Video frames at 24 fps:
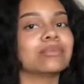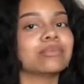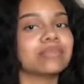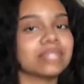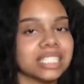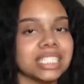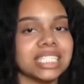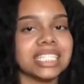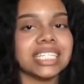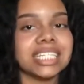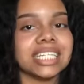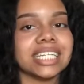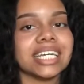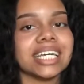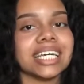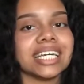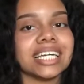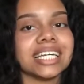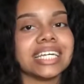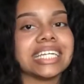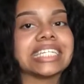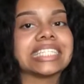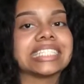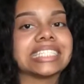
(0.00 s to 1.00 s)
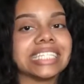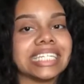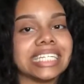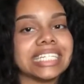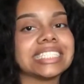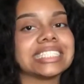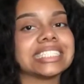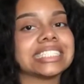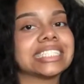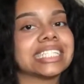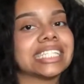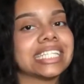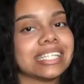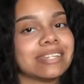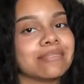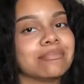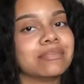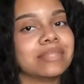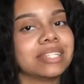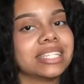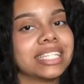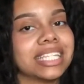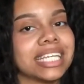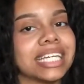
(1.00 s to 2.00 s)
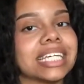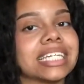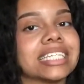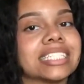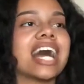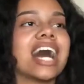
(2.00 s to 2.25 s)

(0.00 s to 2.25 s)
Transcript: really get slim thick.